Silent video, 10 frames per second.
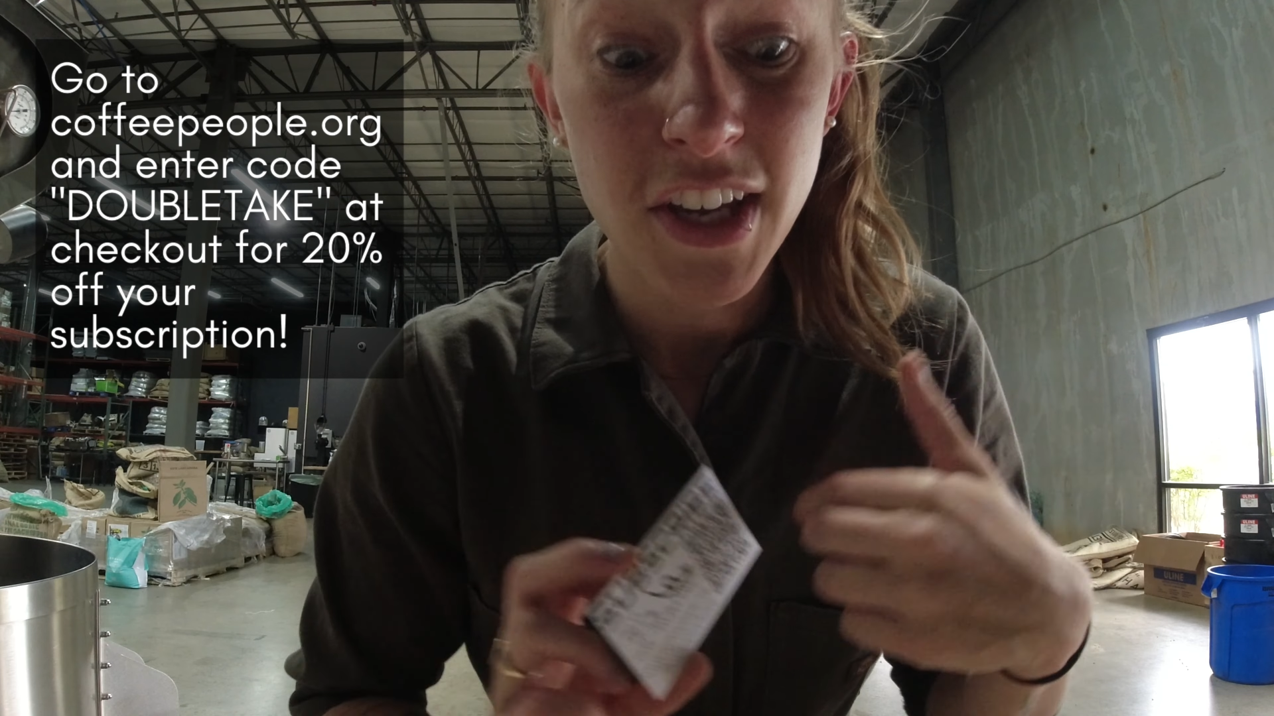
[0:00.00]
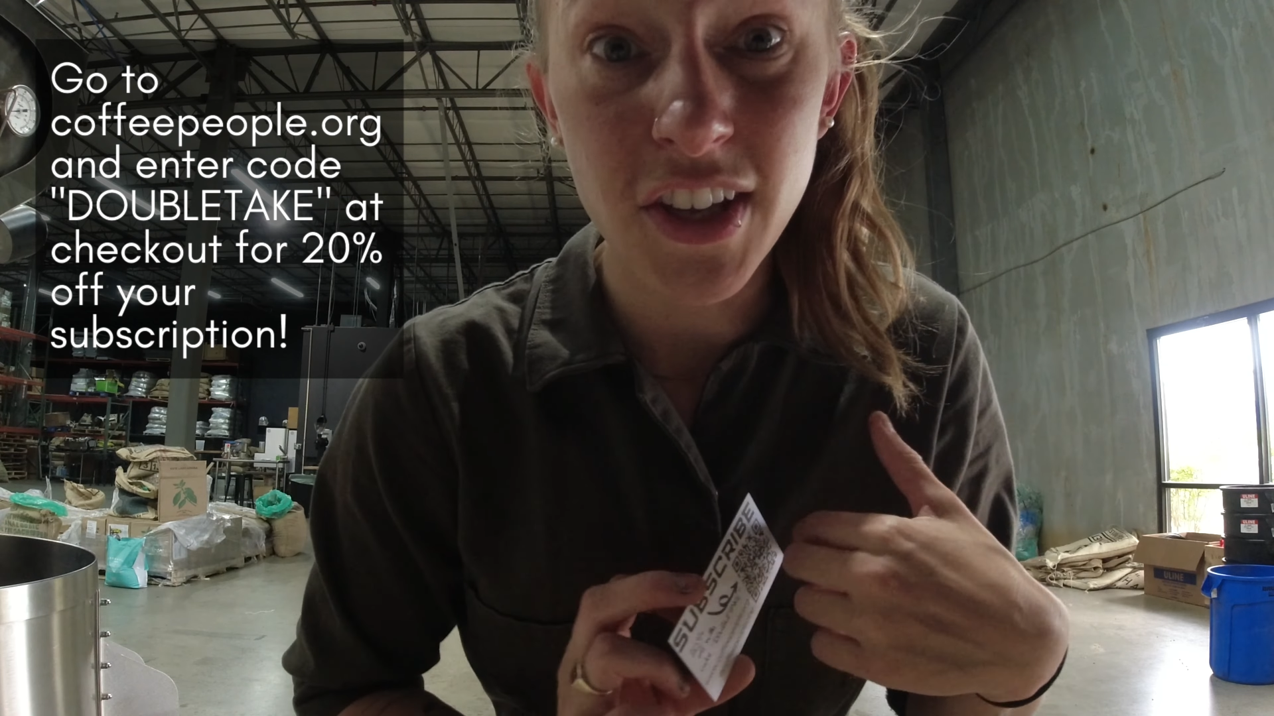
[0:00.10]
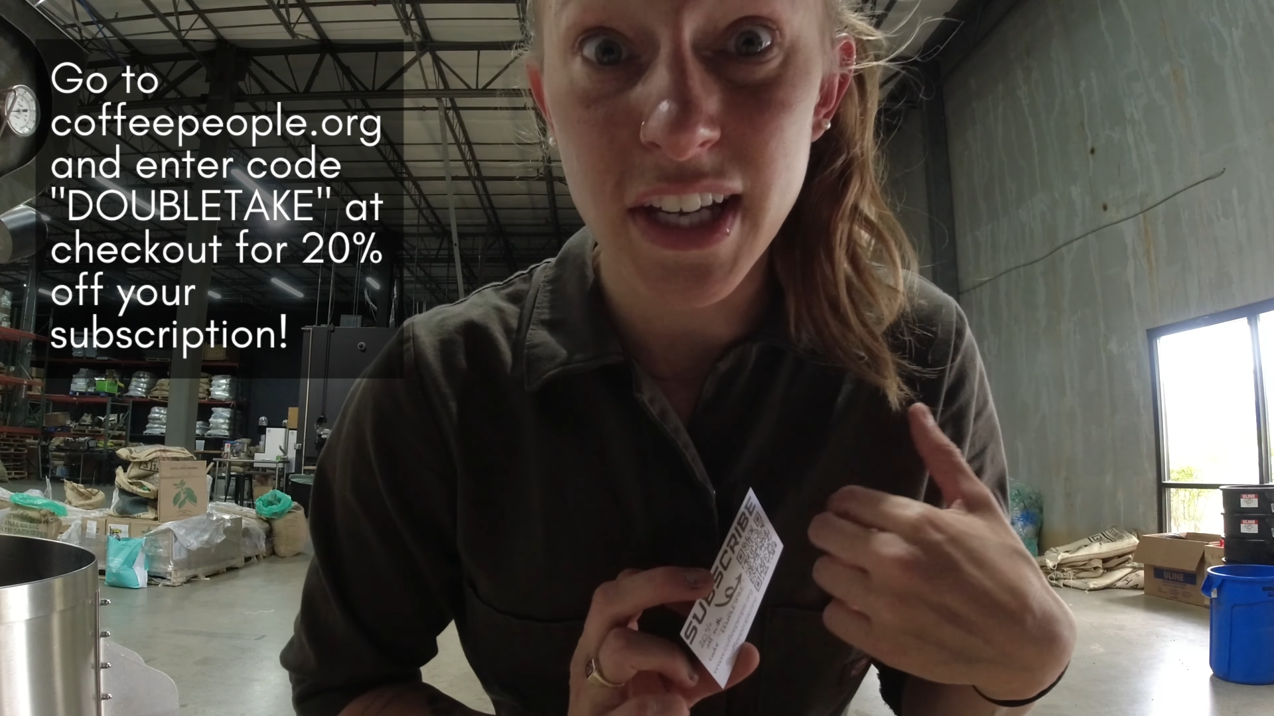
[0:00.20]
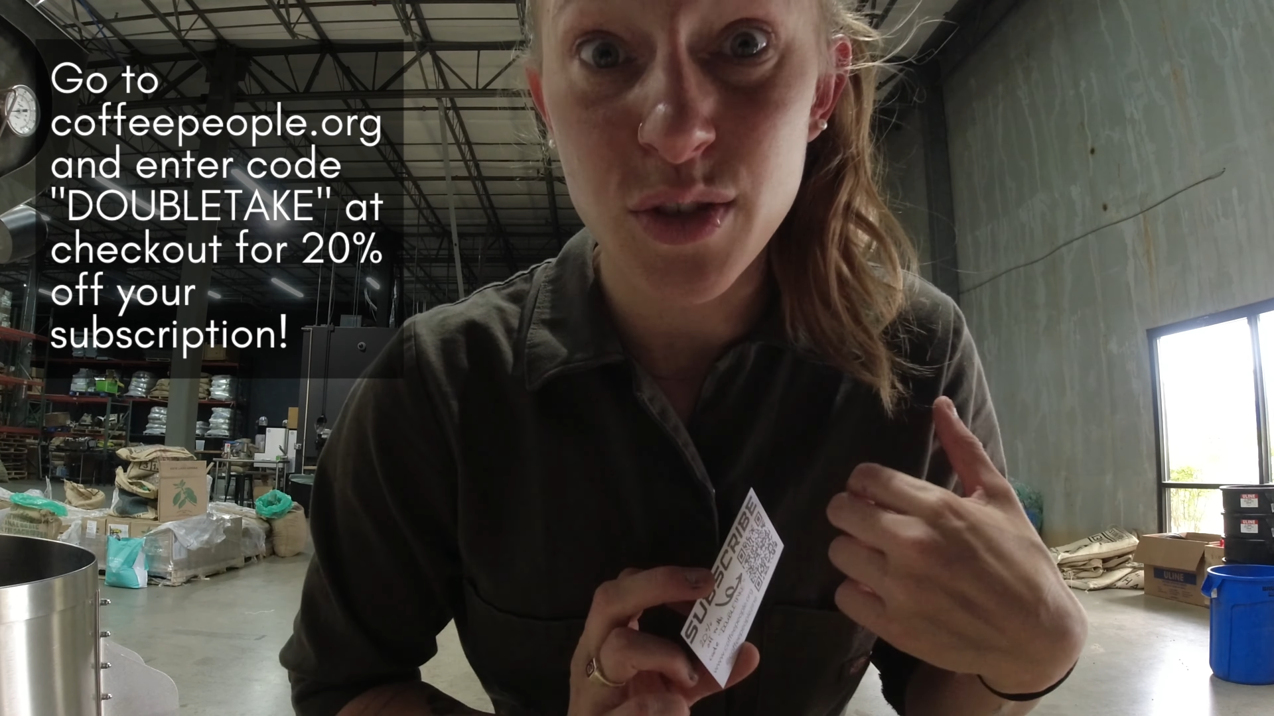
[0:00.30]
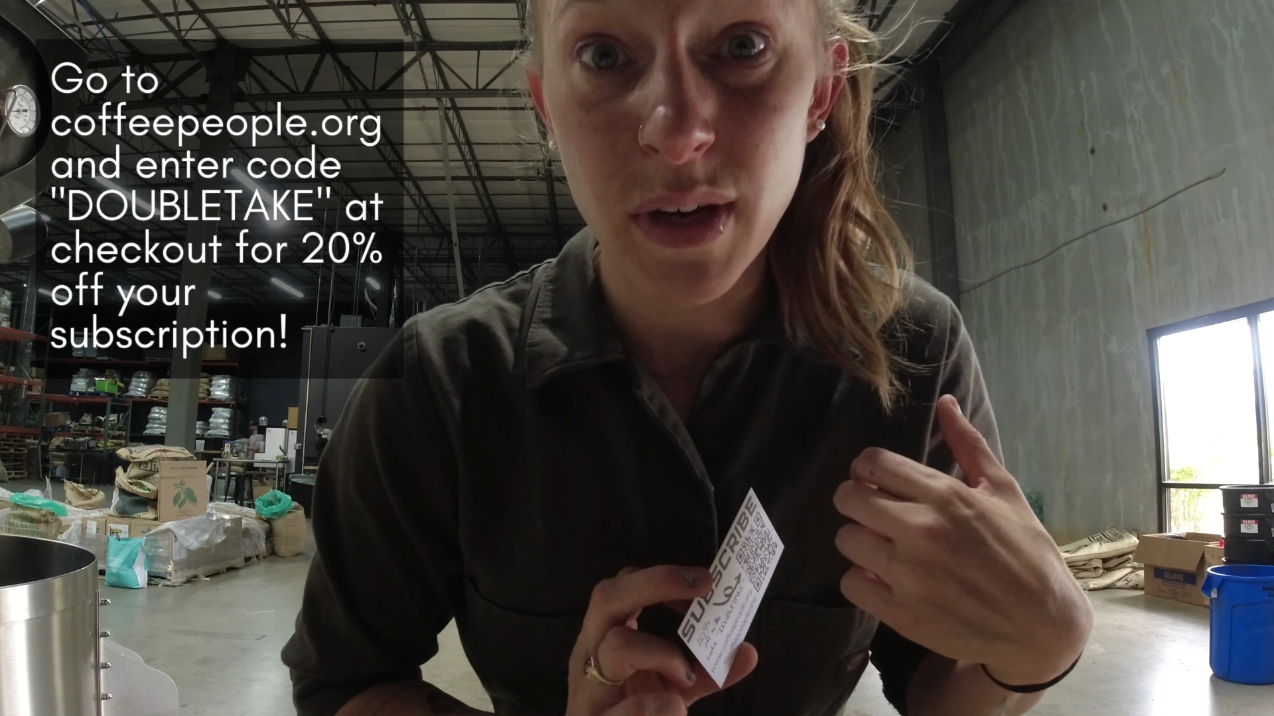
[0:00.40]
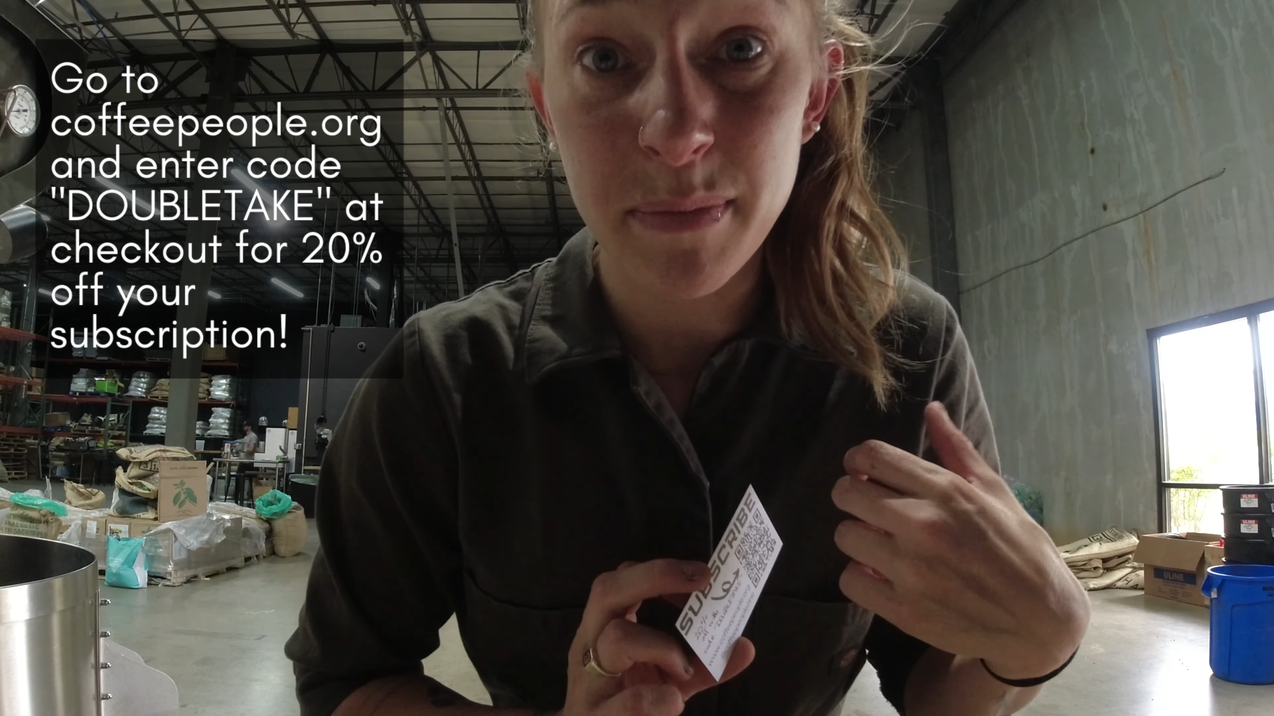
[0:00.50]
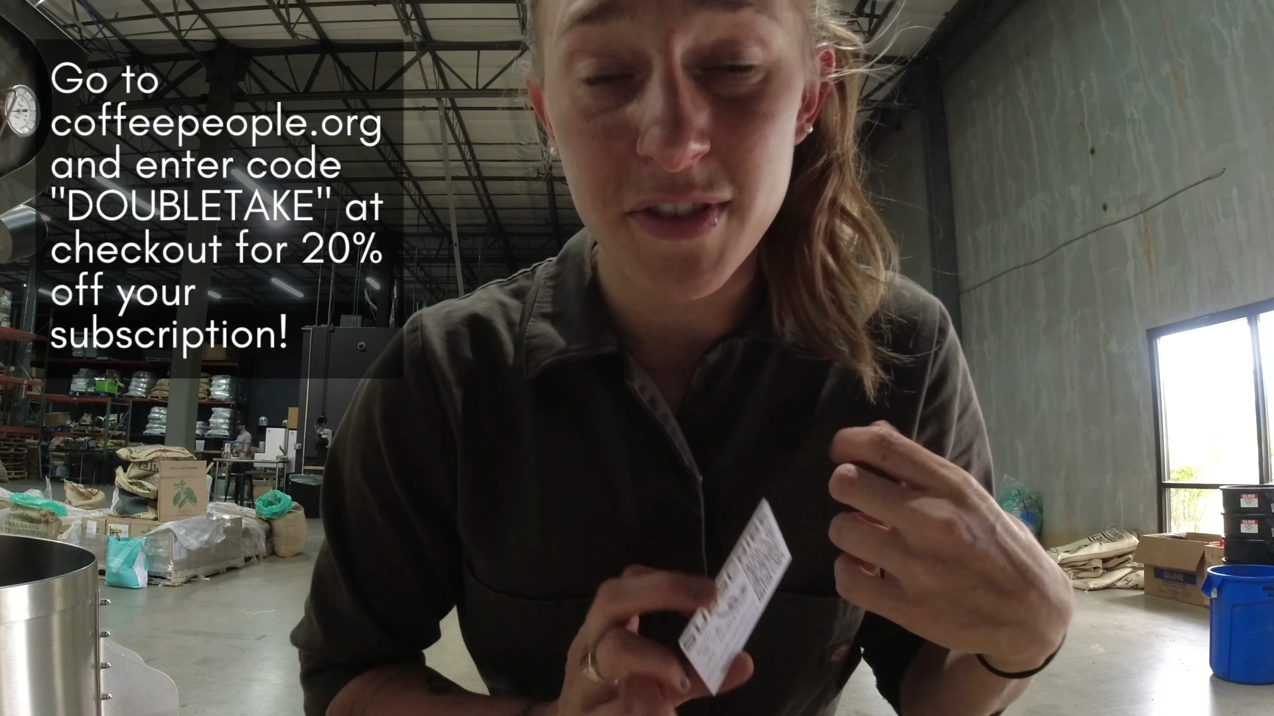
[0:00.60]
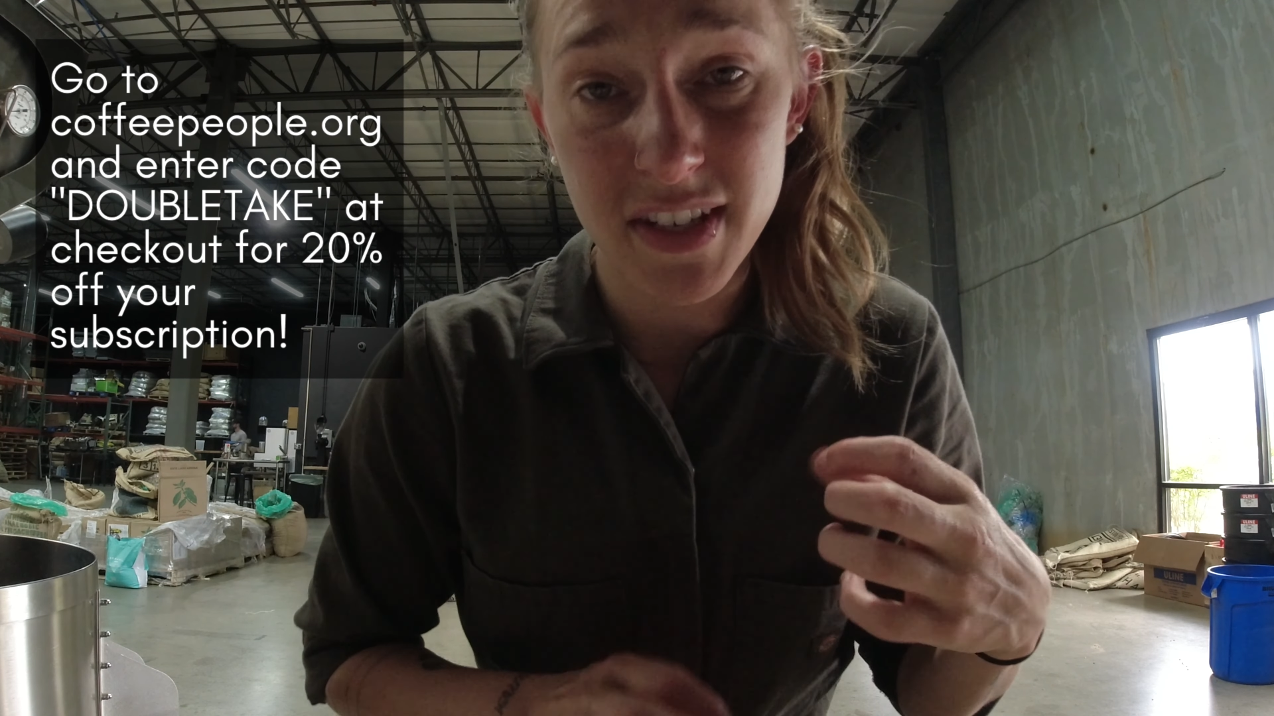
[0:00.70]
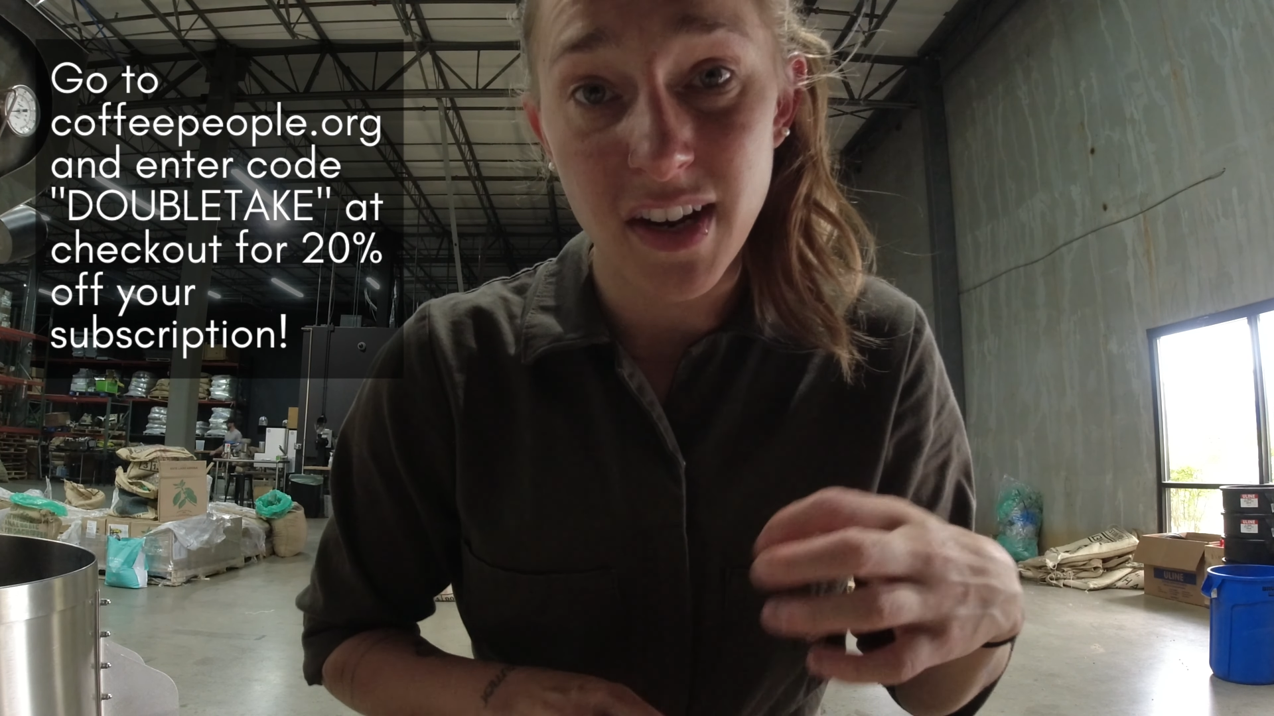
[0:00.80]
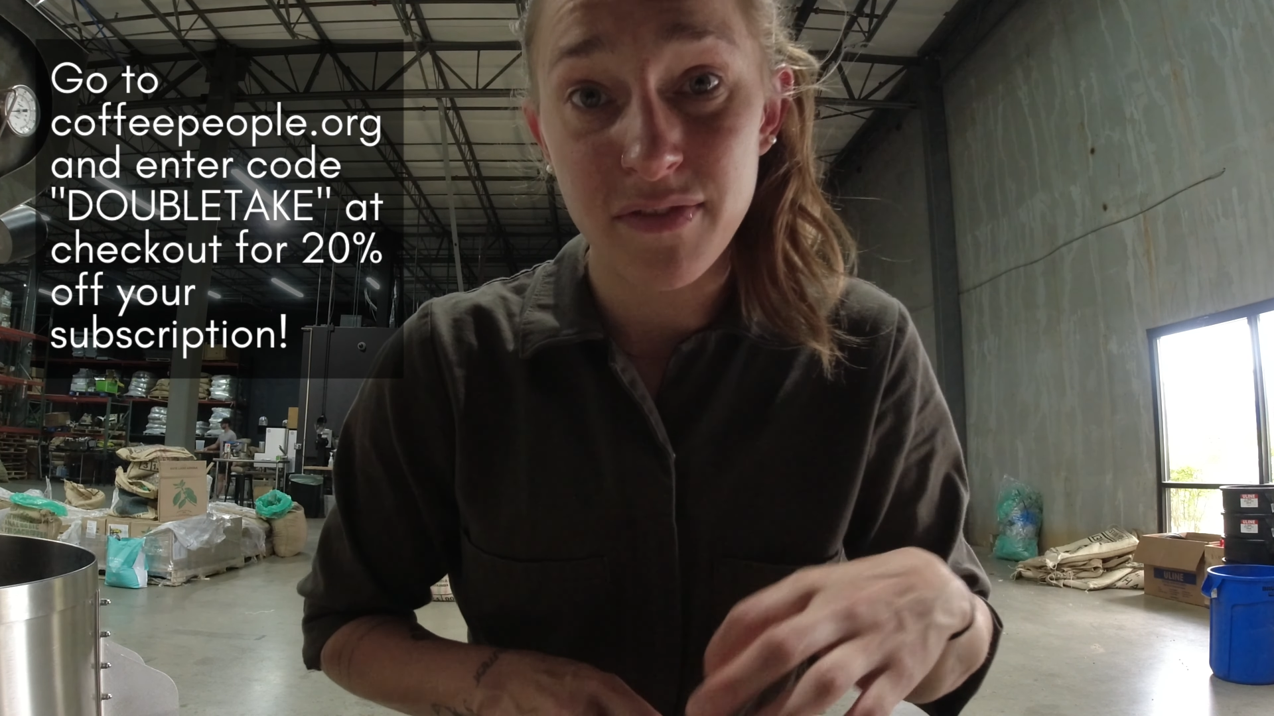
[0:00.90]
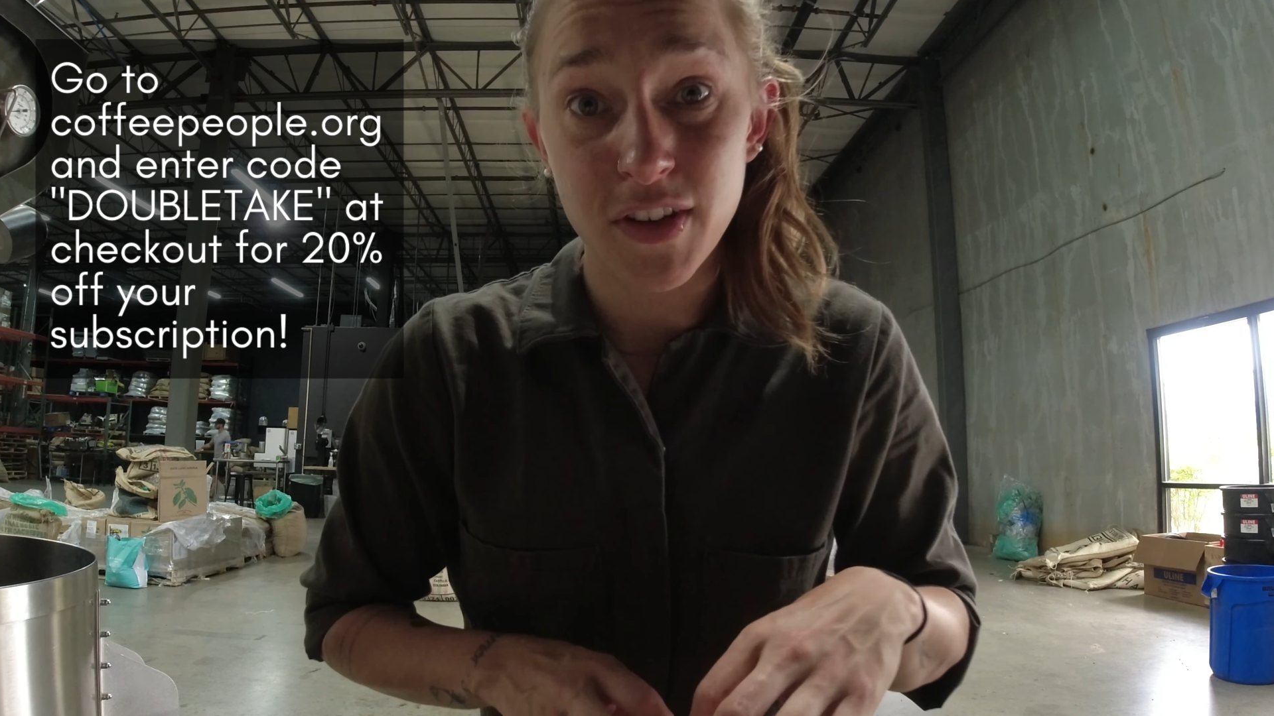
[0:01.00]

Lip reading: you'll get 20% off